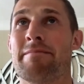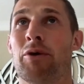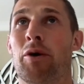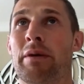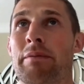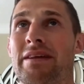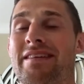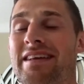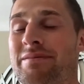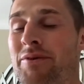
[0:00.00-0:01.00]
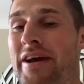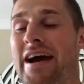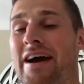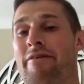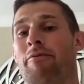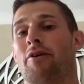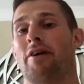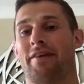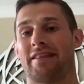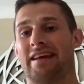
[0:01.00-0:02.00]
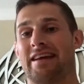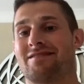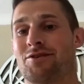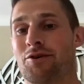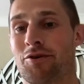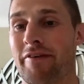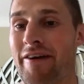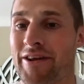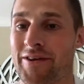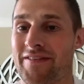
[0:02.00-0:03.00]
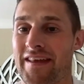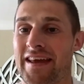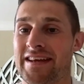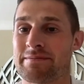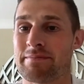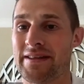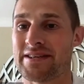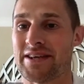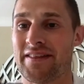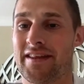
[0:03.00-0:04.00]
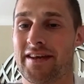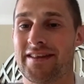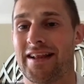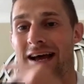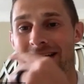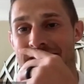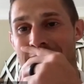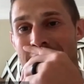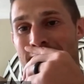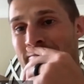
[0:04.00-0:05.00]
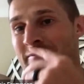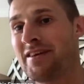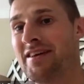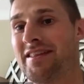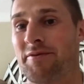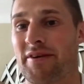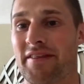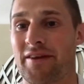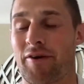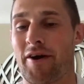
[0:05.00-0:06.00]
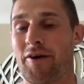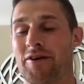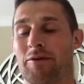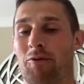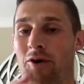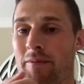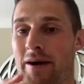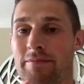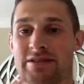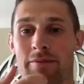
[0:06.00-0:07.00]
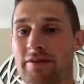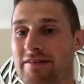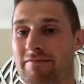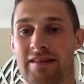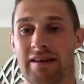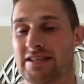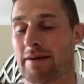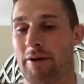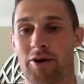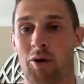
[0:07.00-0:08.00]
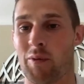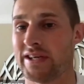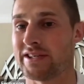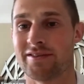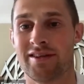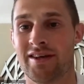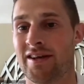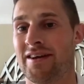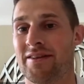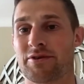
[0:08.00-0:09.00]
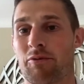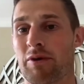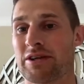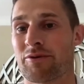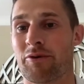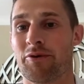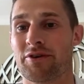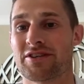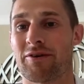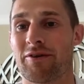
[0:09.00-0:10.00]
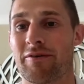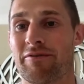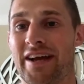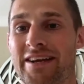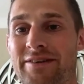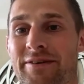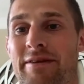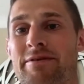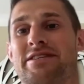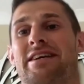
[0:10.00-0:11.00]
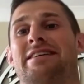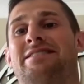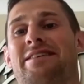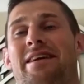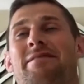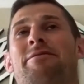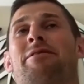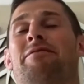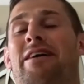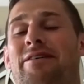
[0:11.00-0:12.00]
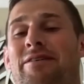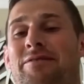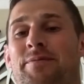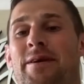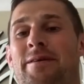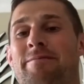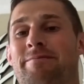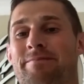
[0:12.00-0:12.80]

Bobby Beattie and a boy Harry War. I think they had 2 very good days, and by the Sunday in the last game they were in the crowd at the warm-up. They'd somehow got a whistle. There was a whistle going, a Scotland flag going, they were singing, so yeah, they were good value, those pair.